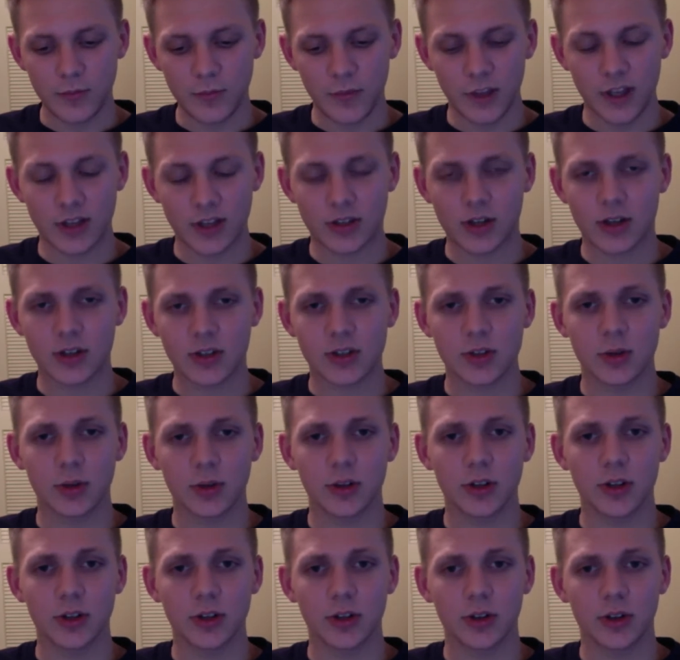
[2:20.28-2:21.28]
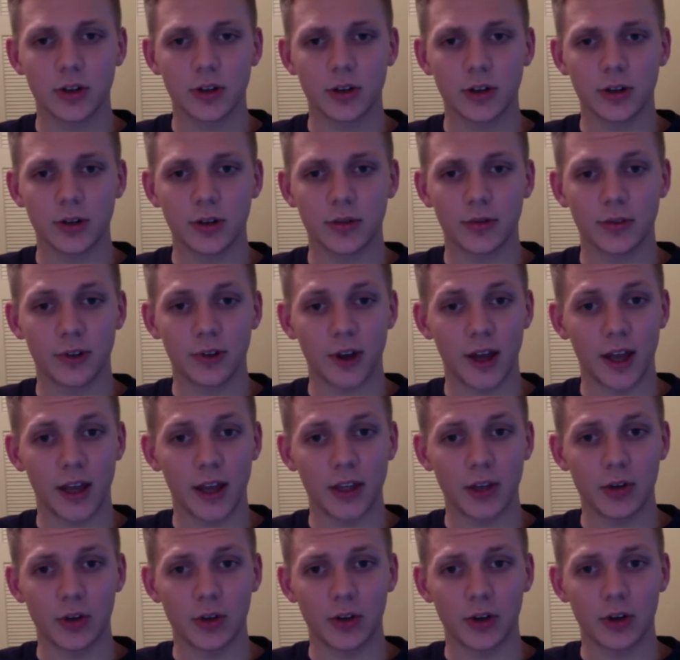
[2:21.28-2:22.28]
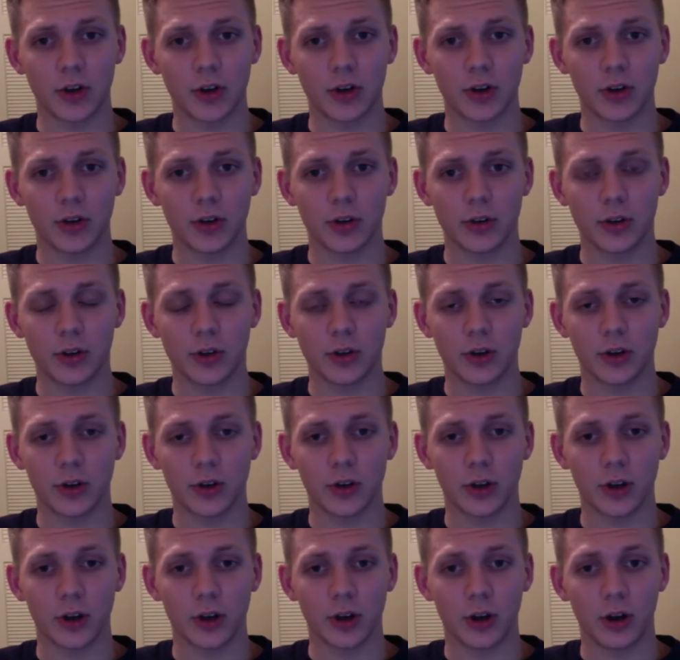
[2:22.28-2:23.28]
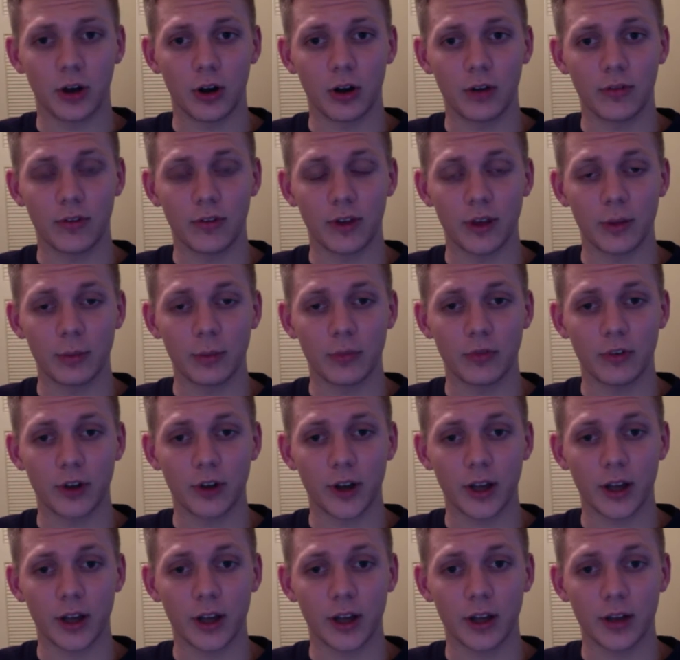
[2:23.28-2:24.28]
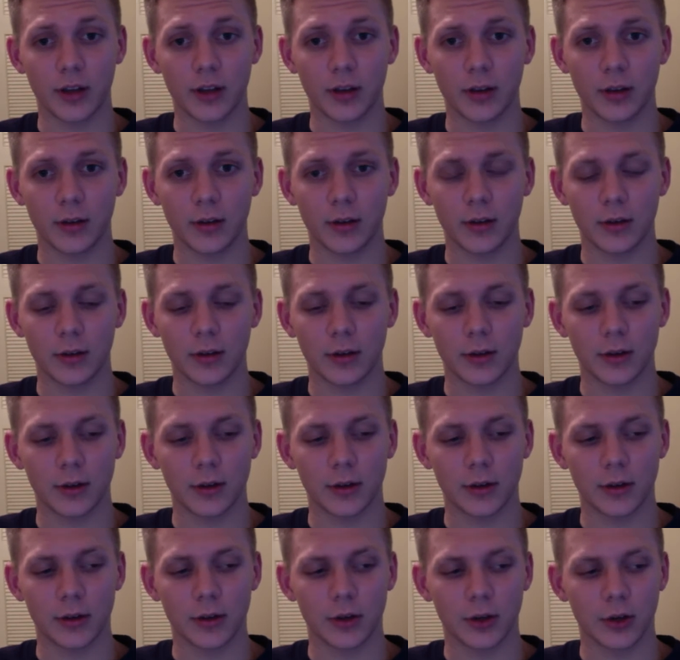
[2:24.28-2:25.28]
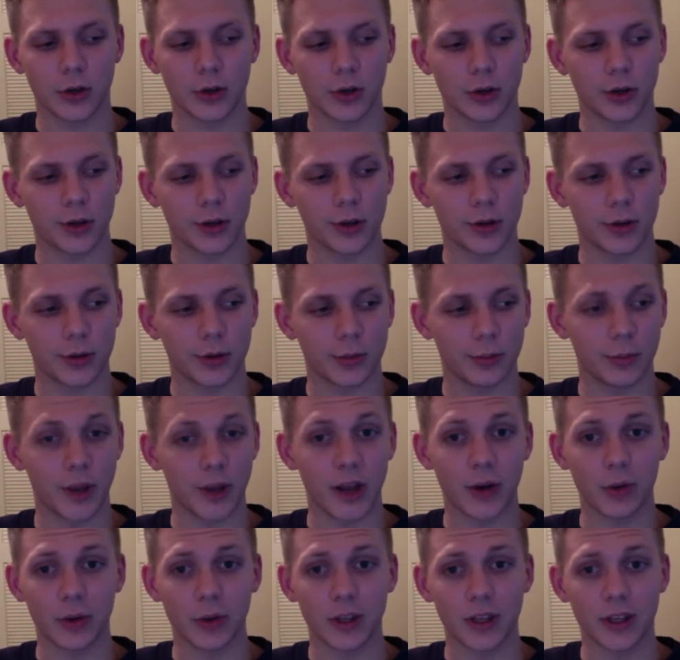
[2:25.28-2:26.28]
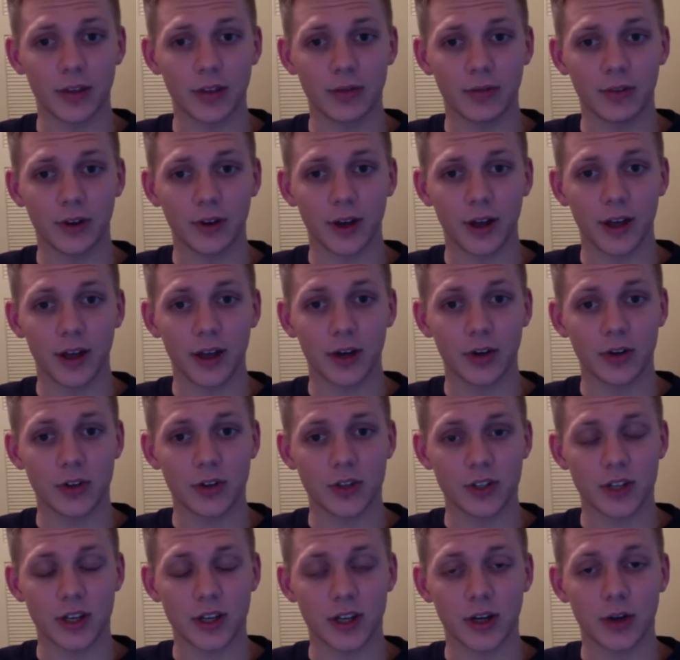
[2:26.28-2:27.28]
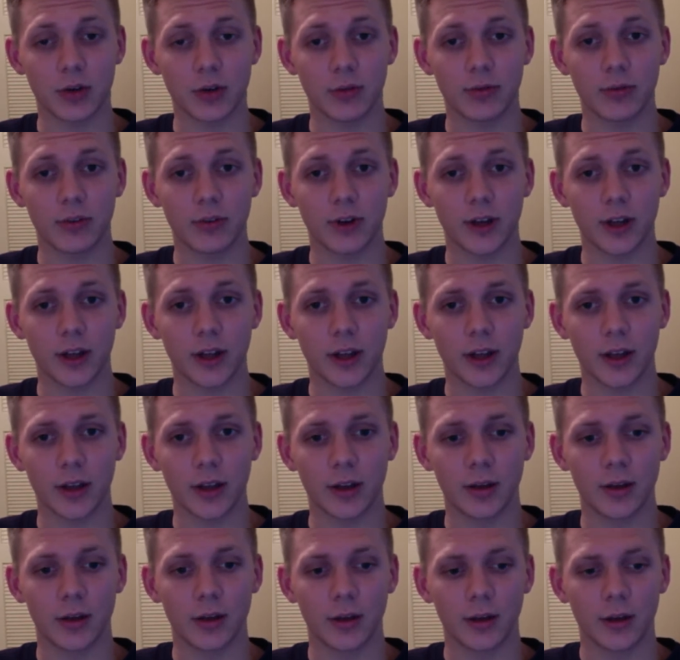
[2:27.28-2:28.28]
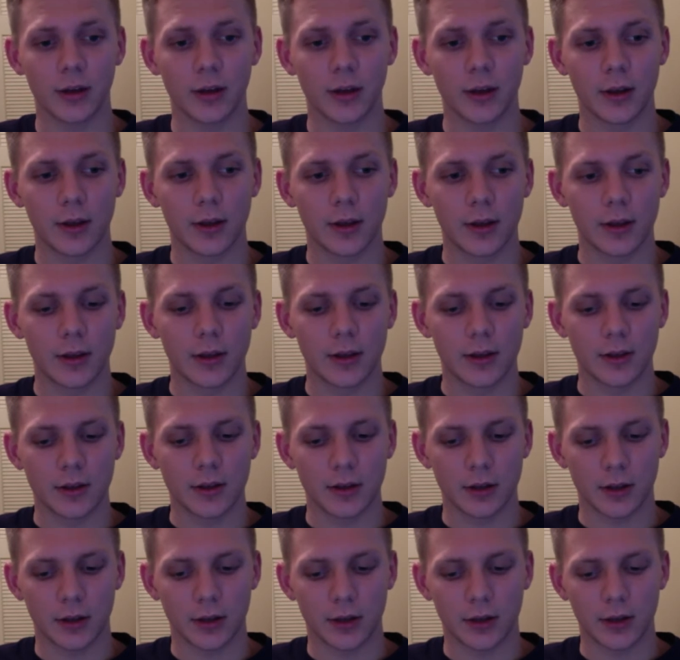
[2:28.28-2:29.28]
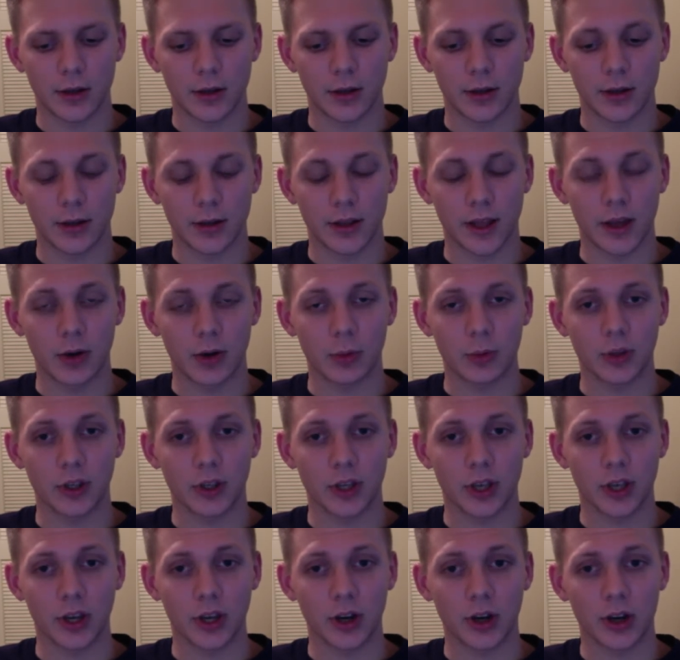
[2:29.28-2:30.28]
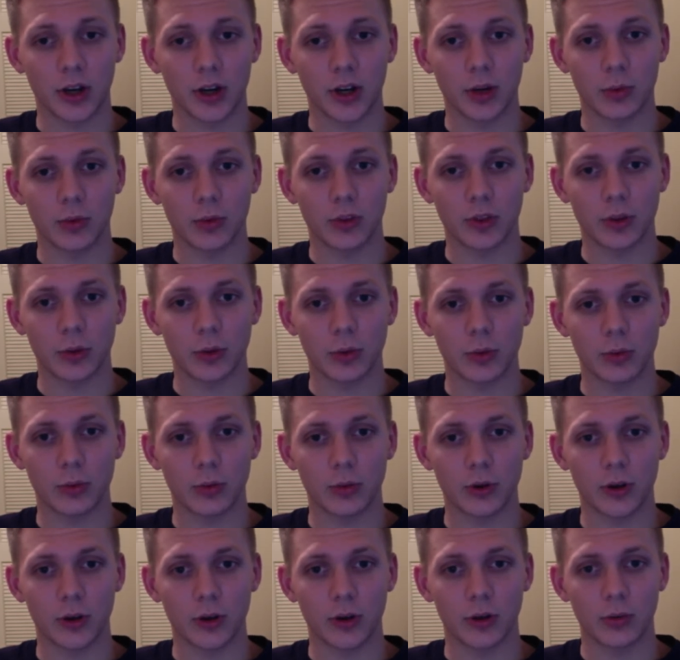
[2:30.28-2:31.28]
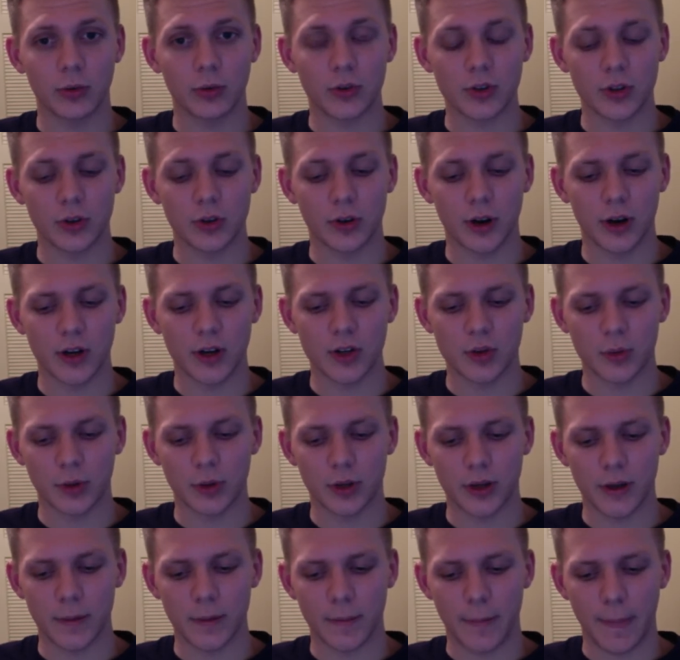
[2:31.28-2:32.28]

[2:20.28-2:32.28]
It's also another flag you can earn. You can earn a Hall of Fame flag. You can earn a Battle E flag or CNO flag, and that'll be carried in with you once you graduate.